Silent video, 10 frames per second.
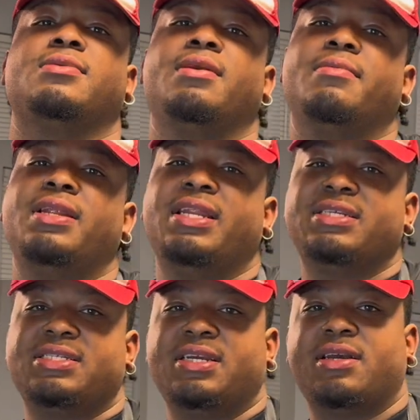I'm gonna let it
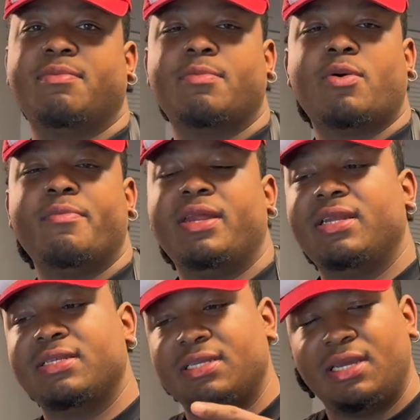sit a couple more
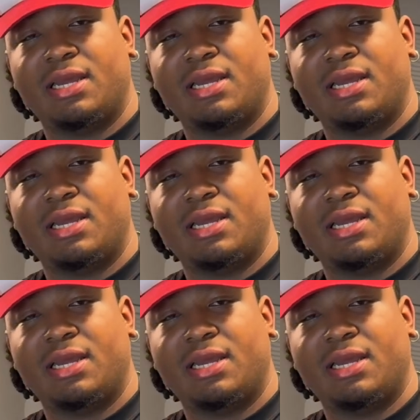minutes.